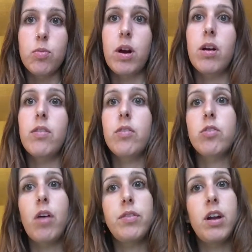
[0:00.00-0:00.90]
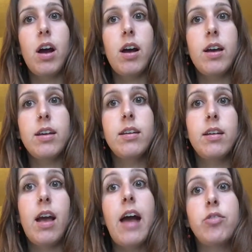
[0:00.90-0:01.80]
where there's often high
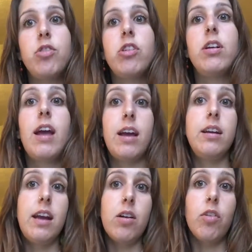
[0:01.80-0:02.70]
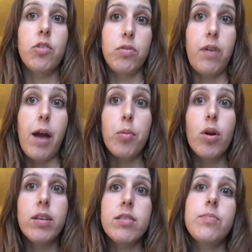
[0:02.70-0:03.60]
estrogen and also
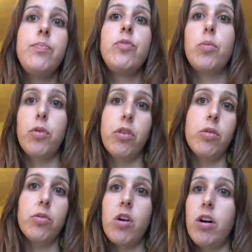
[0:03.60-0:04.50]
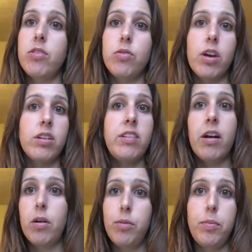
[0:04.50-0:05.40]
fibroids. So both of those cause like
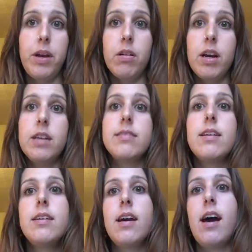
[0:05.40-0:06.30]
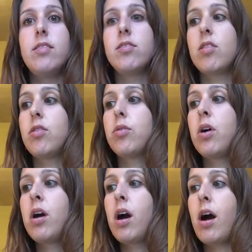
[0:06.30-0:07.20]
terrible periods, and
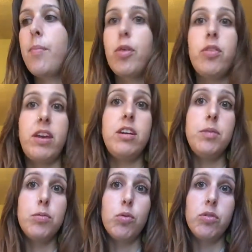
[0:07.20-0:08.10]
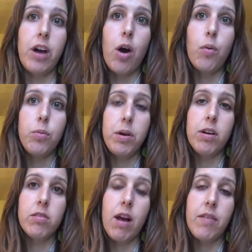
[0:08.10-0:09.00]
so they need to be ruled out when
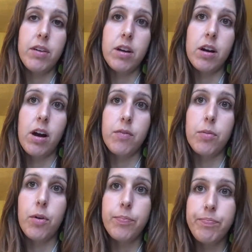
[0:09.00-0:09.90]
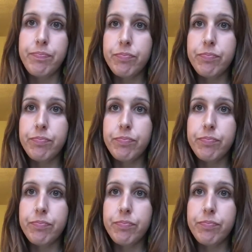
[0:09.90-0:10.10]
periods are heavy and uncomfortable.